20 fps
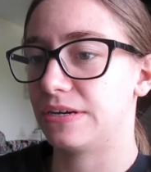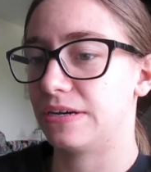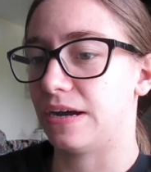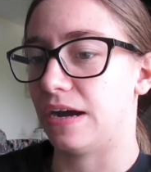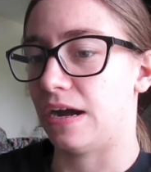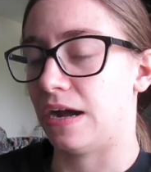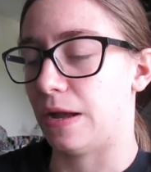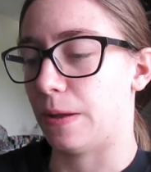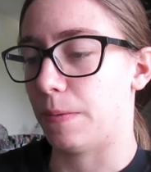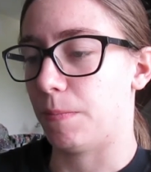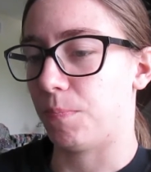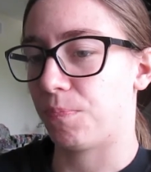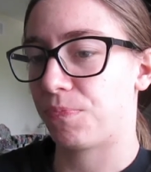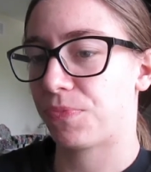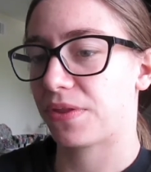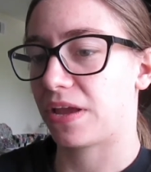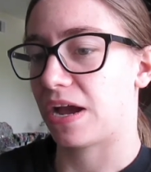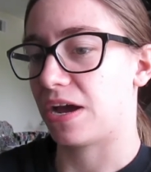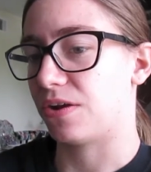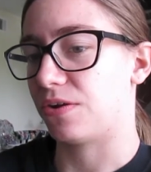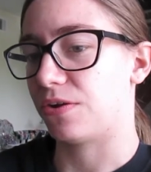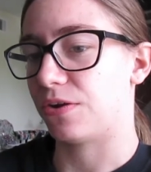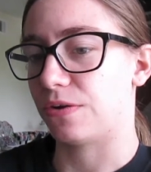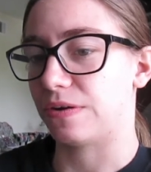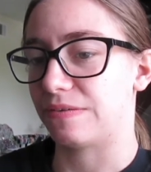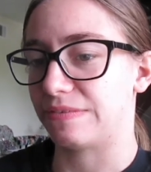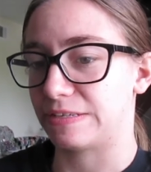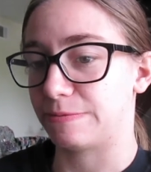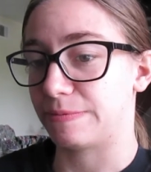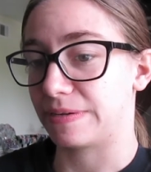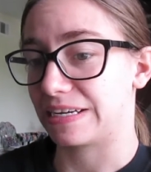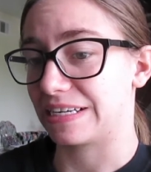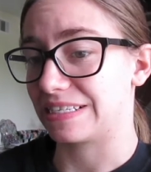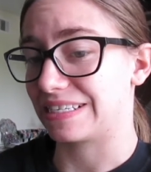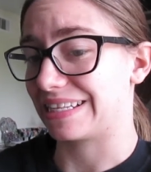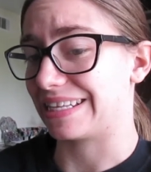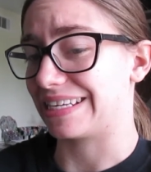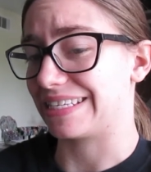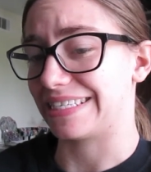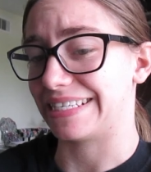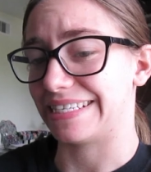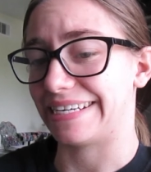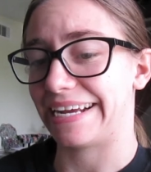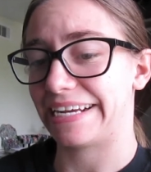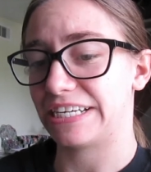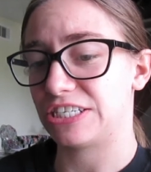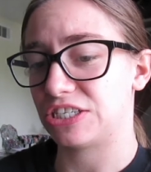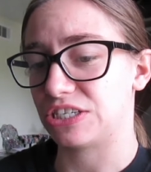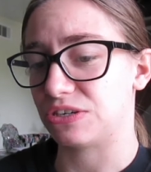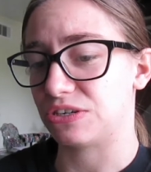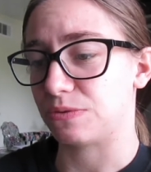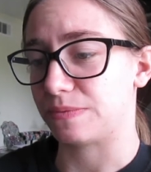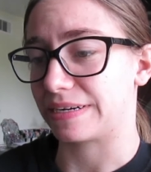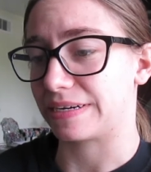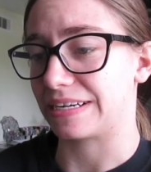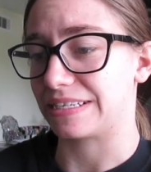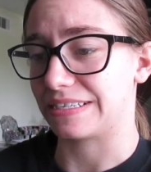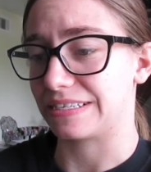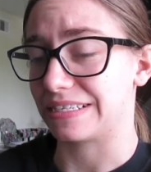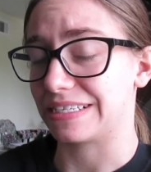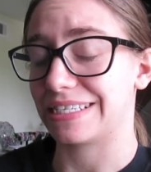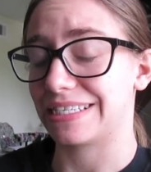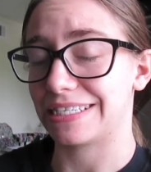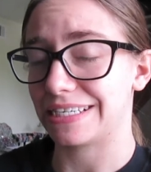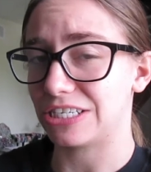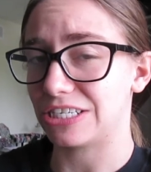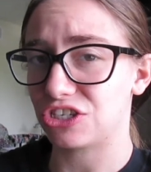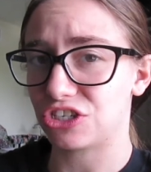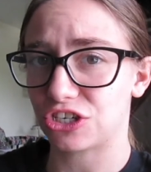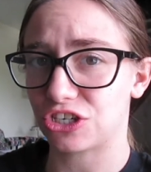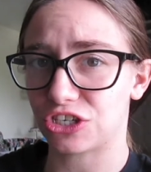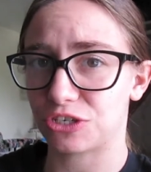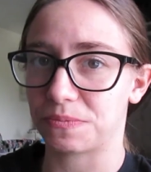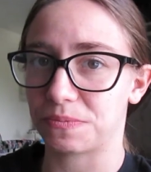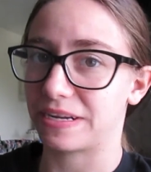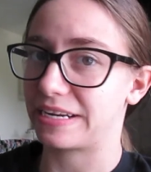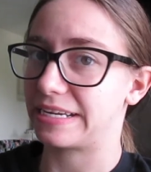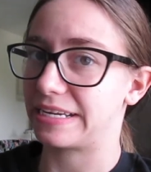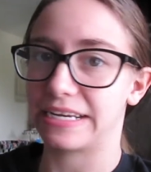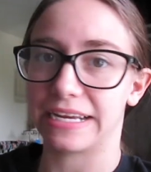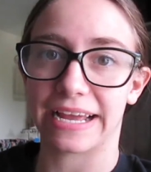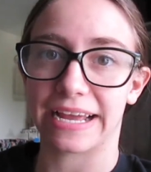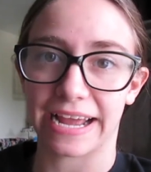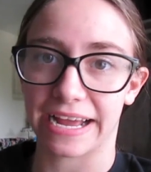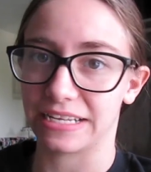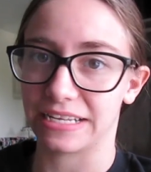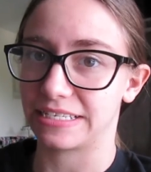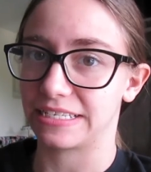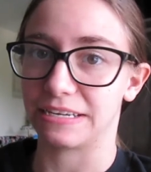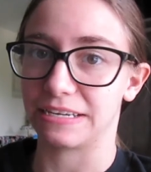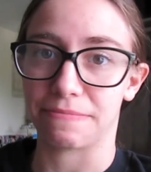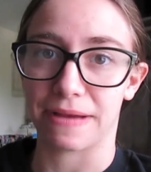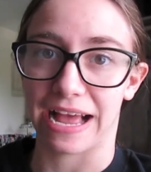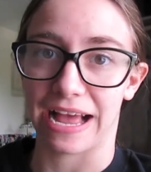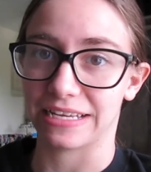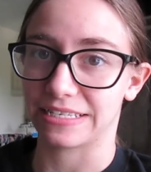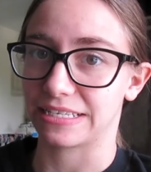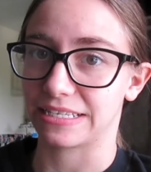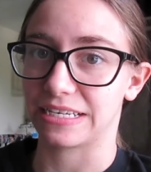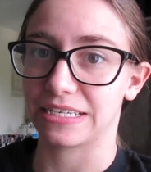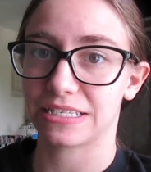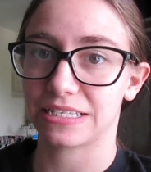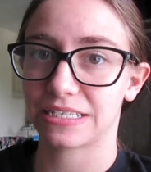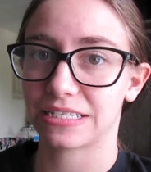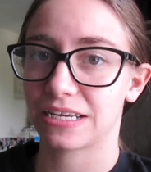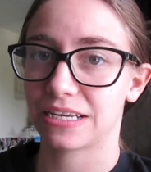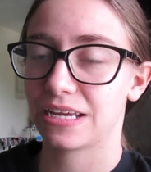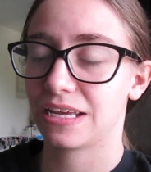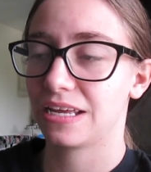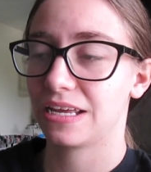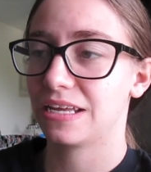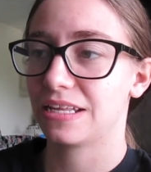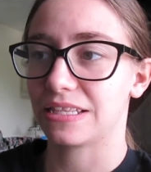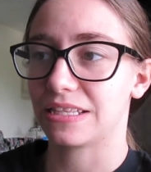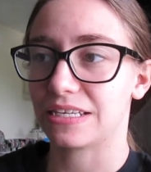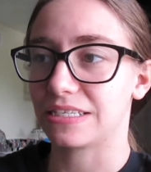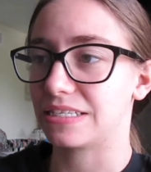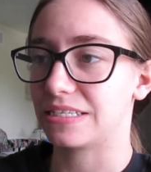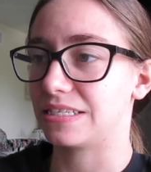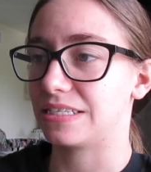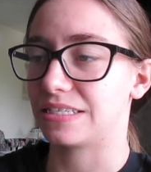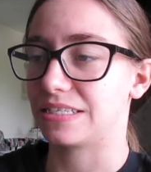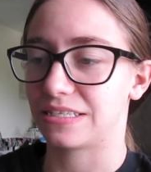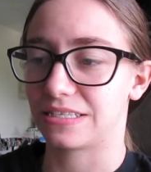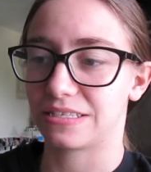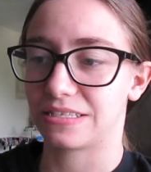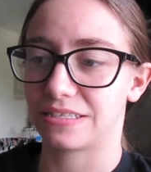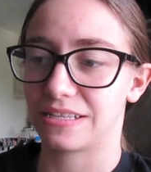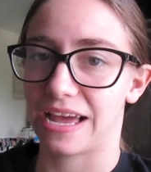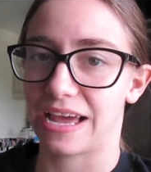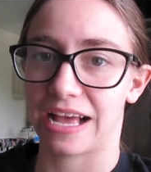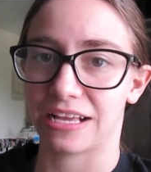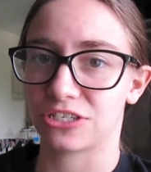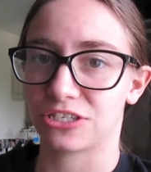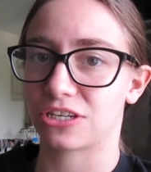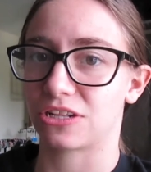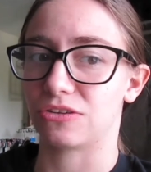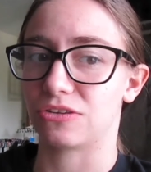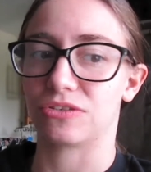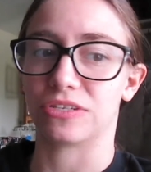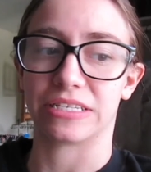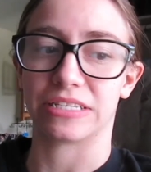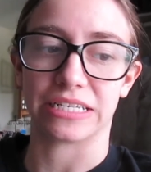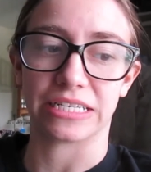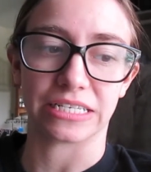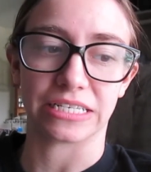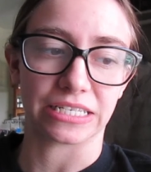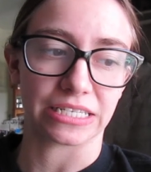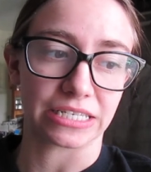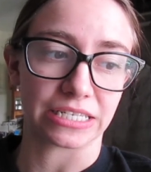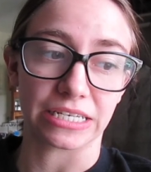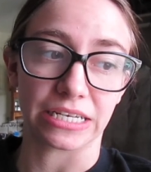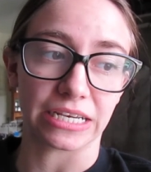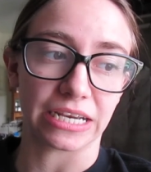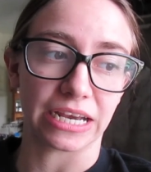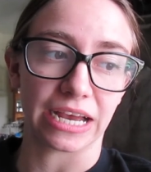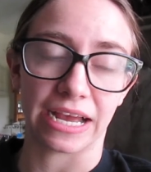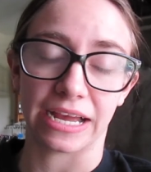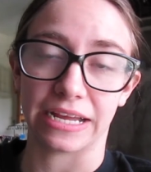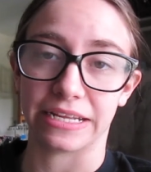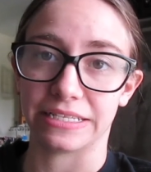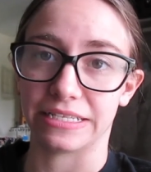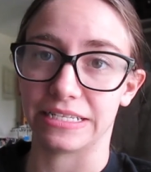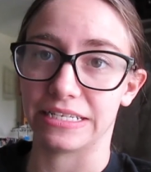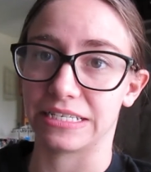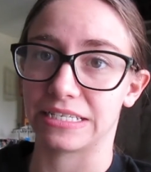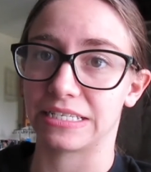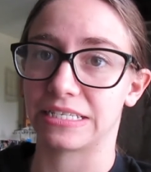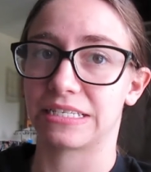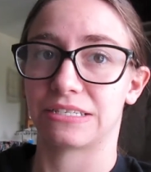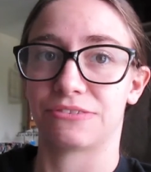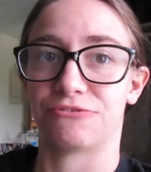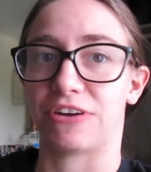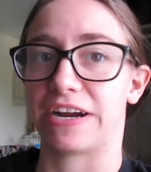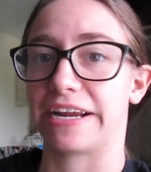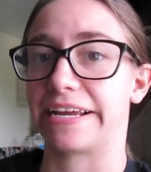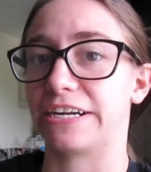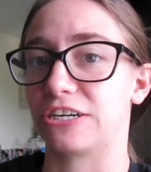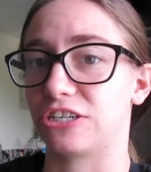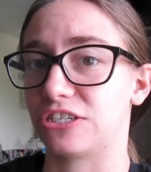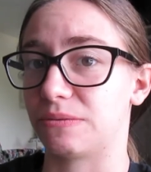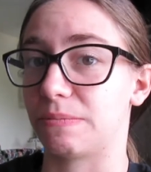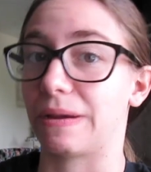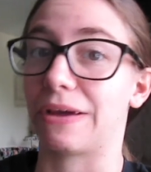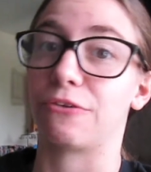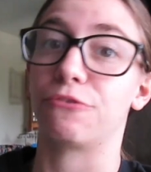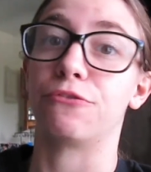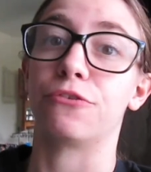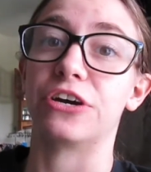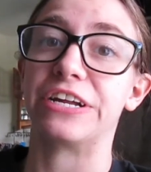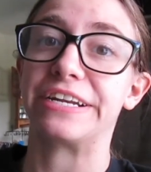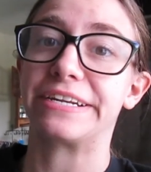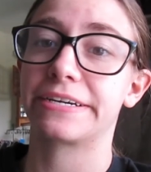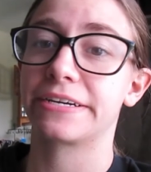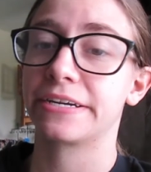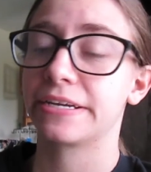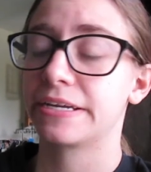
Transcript: I don't know if it's because of the sedation or because of the seizures, but he can't see past this. This is as close as he can see, and this right here is about a foot.